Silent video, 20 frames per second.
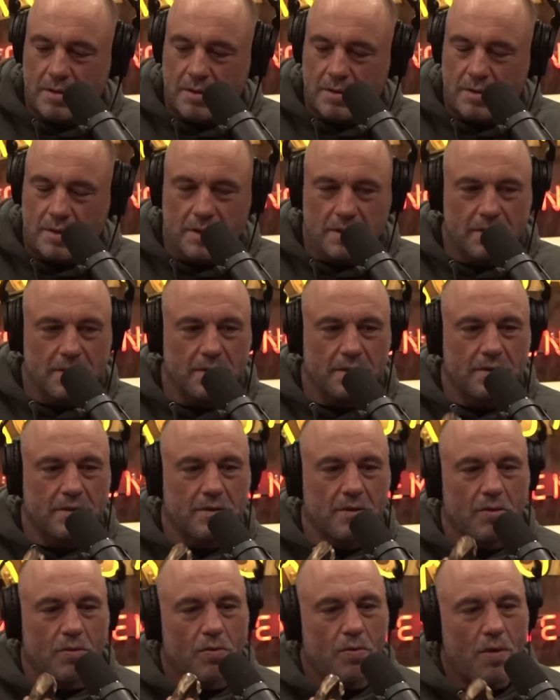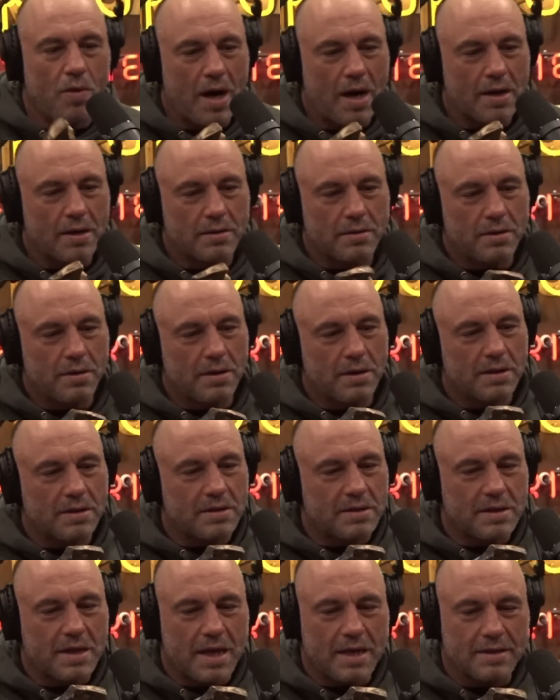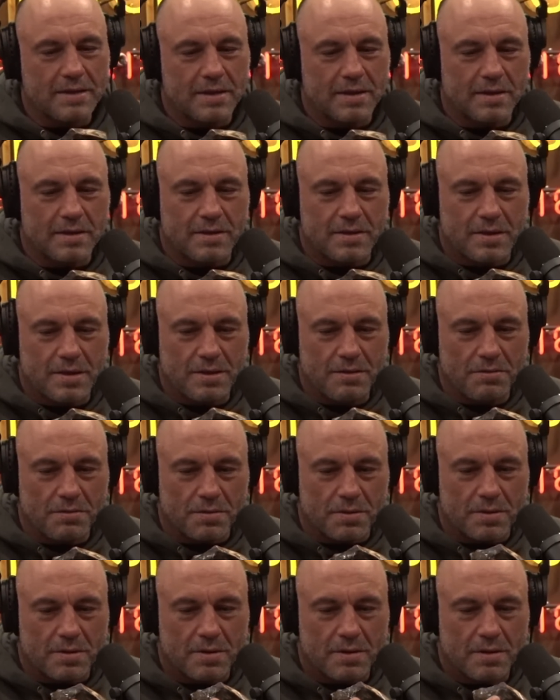This is so wild. Look at the size of this tooth.